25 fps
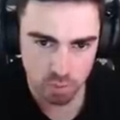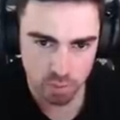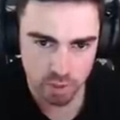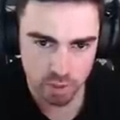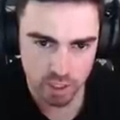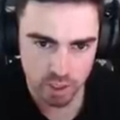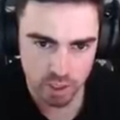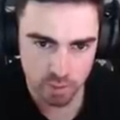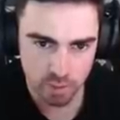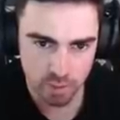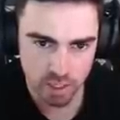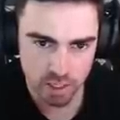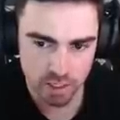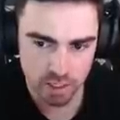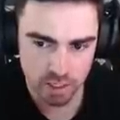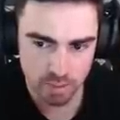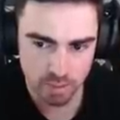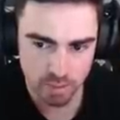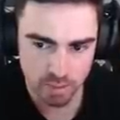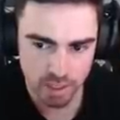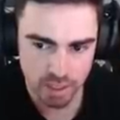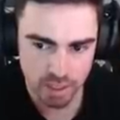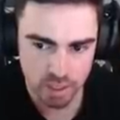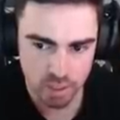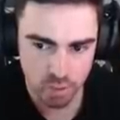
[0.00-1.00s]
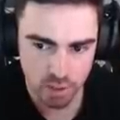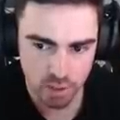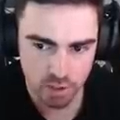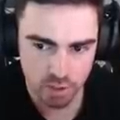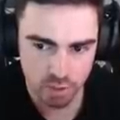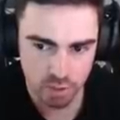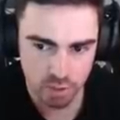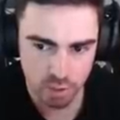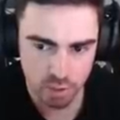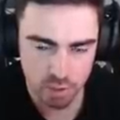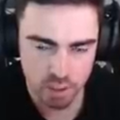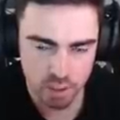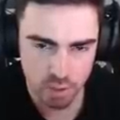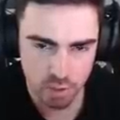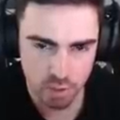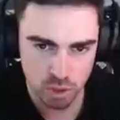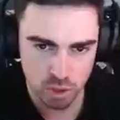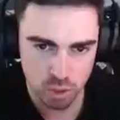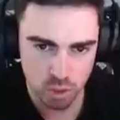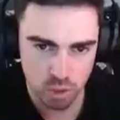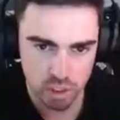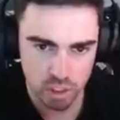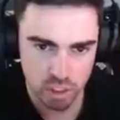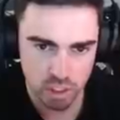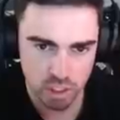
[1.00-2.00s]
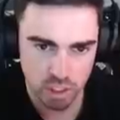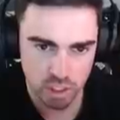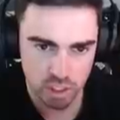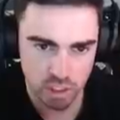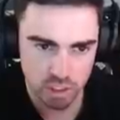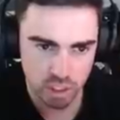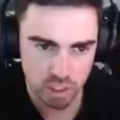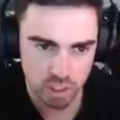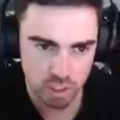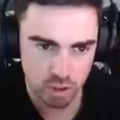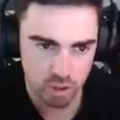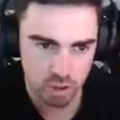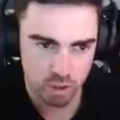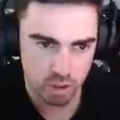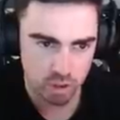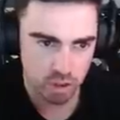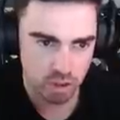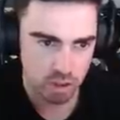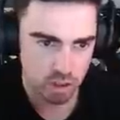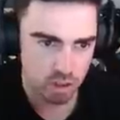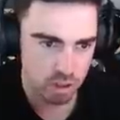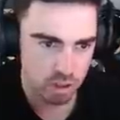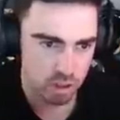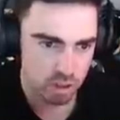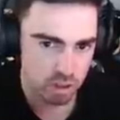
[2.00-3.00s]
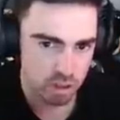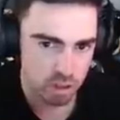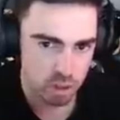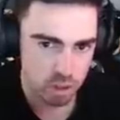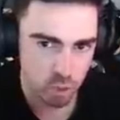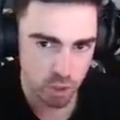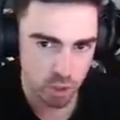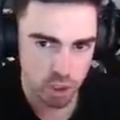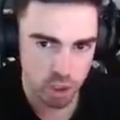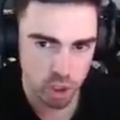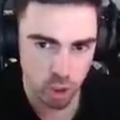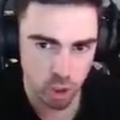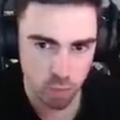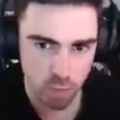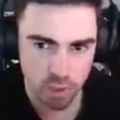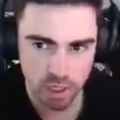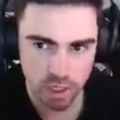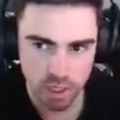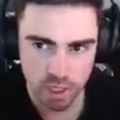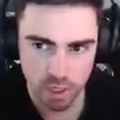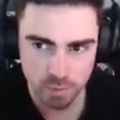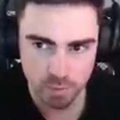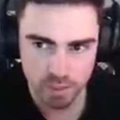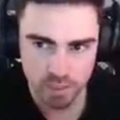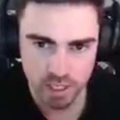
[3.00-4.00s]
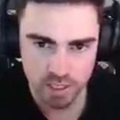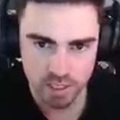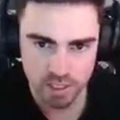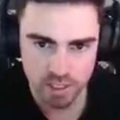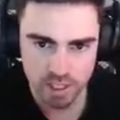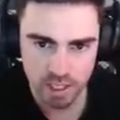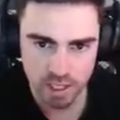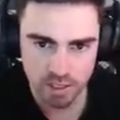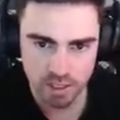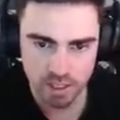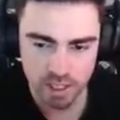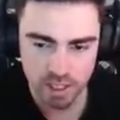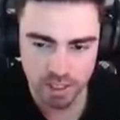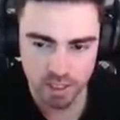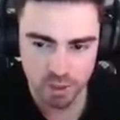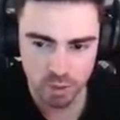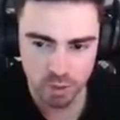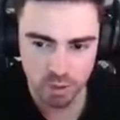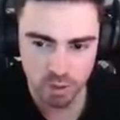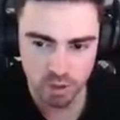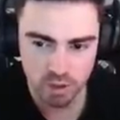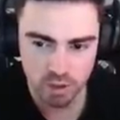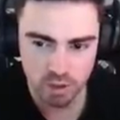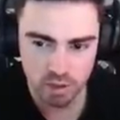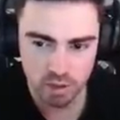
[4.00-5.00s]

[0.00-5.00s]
and heal back up, make his way through. I wanna see what Twitch can get done though. Twitch opening up, does get the Ezreal.